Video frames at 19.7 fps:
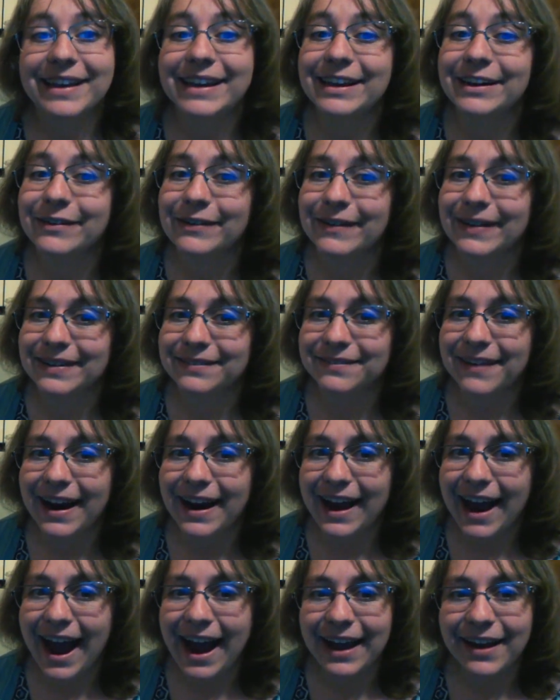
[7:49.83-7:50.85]
You're
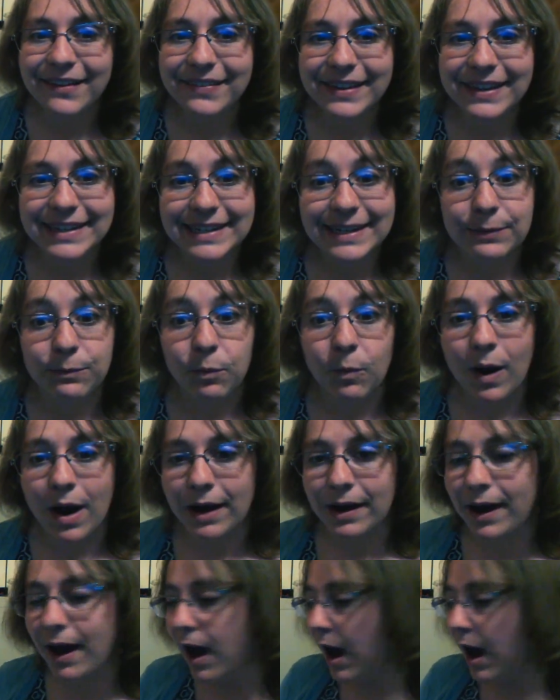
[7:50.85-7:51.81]
right. I only did one